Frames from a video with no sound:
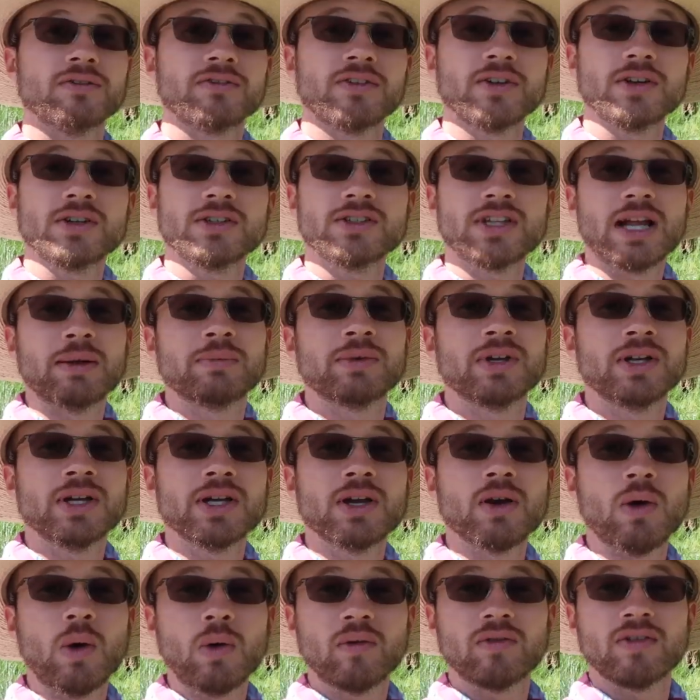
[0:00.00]
First, I'm going to
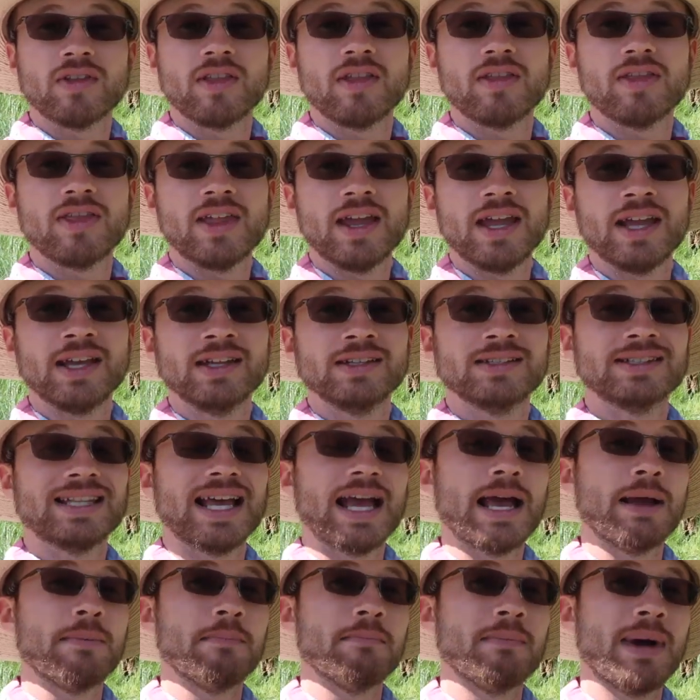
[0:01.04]
go over the things
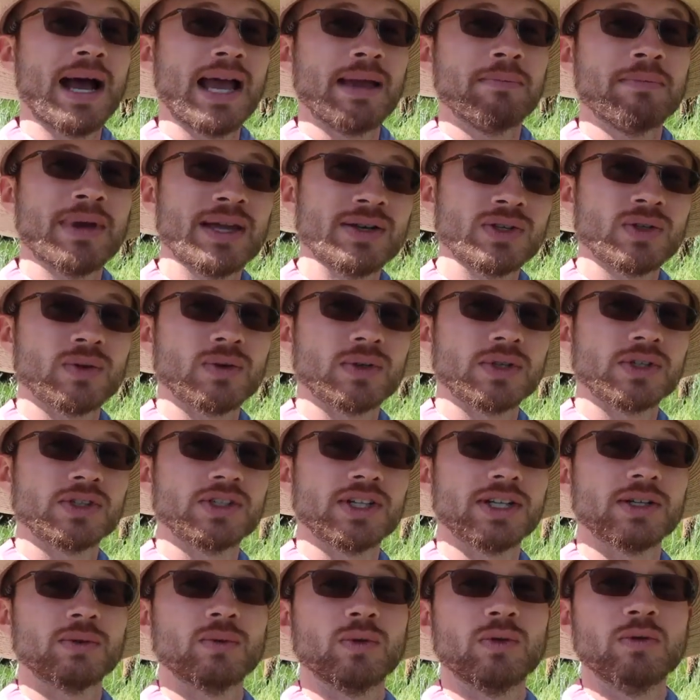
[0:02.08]
that my mentor
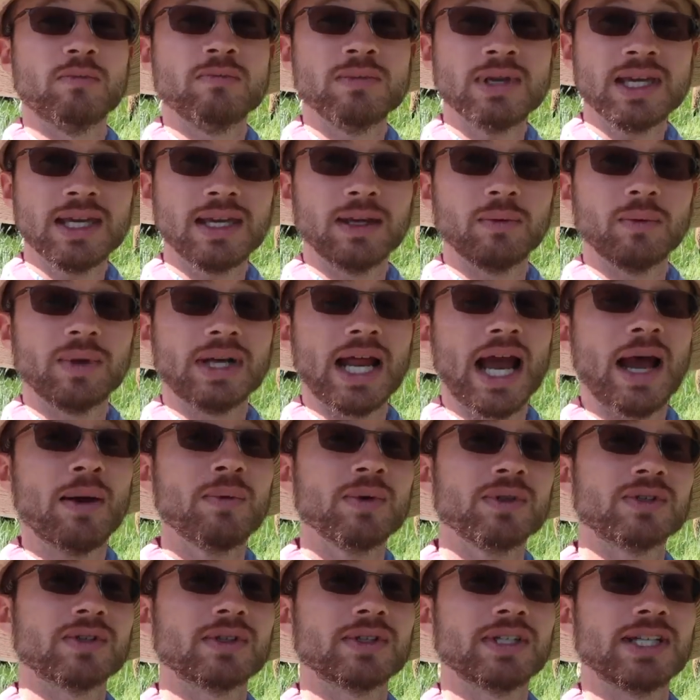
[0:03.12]
shared with me when I
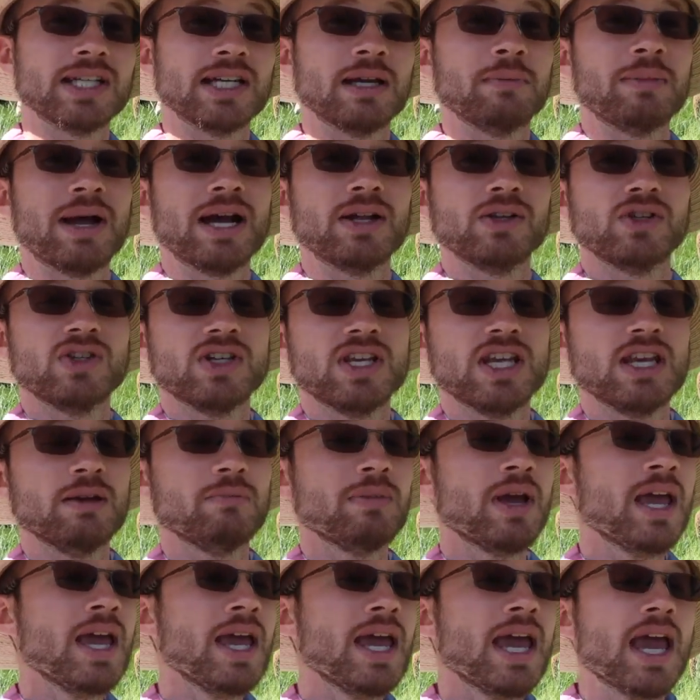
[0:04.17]
was learning about sheep